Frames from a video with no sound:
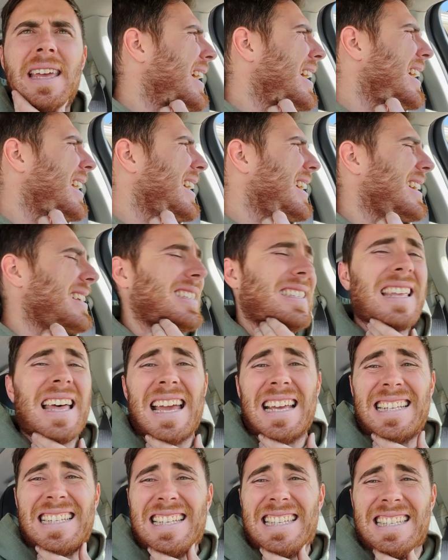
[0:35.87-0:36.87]
It is
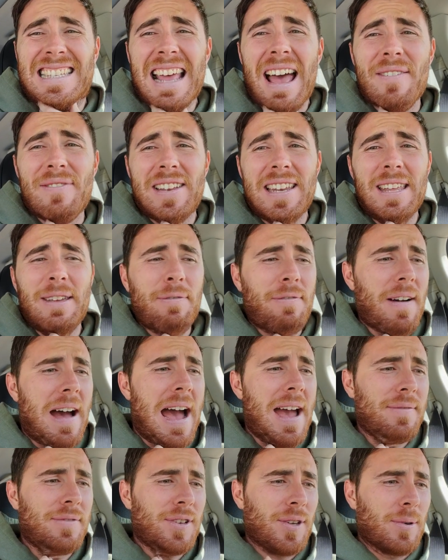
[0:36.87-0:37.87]
like
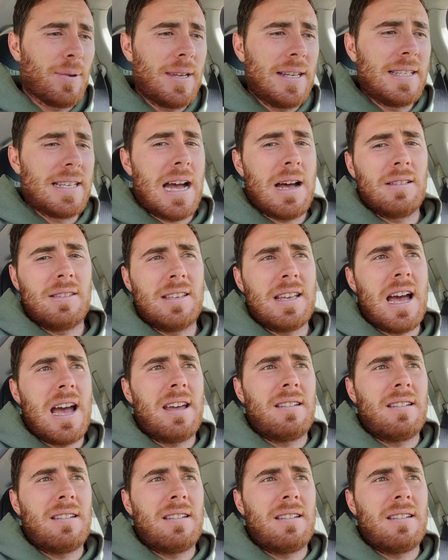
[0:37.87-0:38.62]
seventy-five degrees outside.